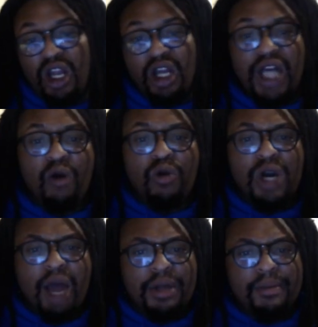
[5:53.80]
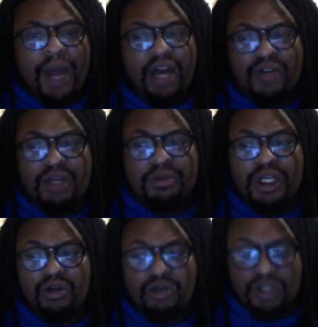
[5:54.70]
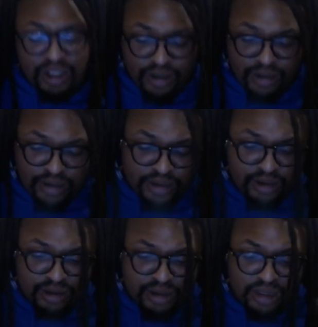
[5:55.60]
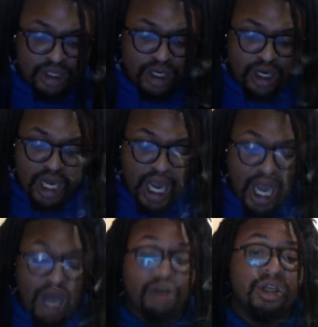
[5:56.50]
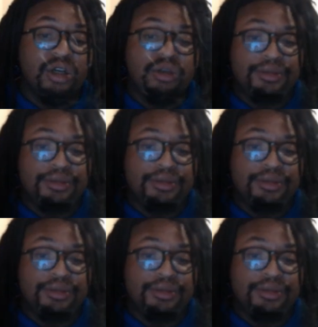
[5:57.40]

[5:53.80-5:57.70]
Now, would I be mad if he beat Gunther? I don't know.